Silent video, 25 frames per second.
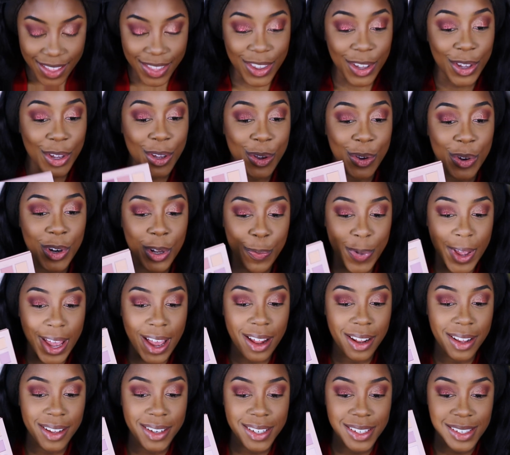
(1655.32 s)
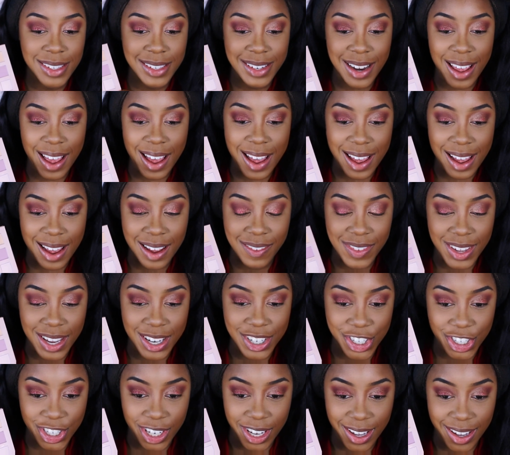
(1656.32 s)
The Huda palette does not have
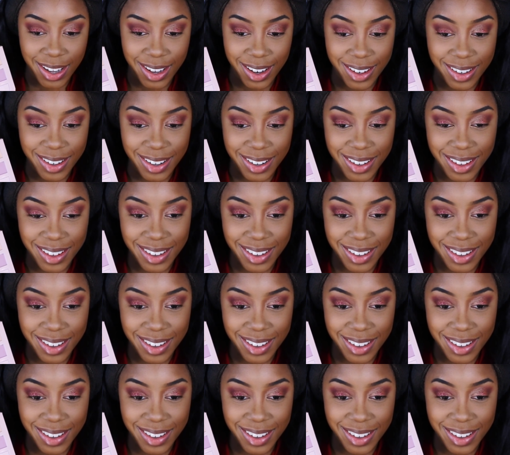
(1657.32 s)
that shade.